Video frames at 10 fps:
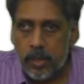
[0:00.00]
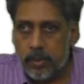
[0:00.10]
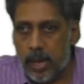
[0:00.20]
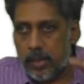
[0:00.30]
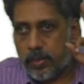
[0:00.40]

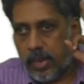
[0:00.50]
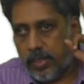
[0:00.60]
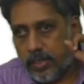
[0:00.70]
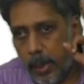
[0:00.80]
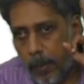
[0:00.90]
The
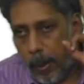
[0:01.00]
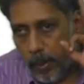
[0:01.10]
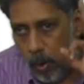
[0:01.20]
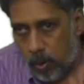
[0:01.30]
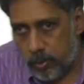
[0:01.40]
three-step
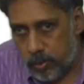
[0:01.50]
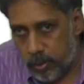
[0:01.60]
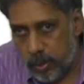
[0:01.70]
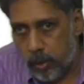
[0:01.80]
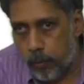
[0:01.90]
approach.
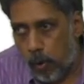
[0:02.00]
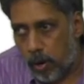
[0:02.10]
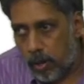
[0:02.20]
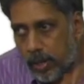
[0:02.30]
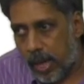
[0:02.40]
You
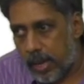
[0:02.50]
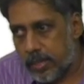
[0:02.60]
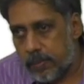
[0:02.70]
follow that.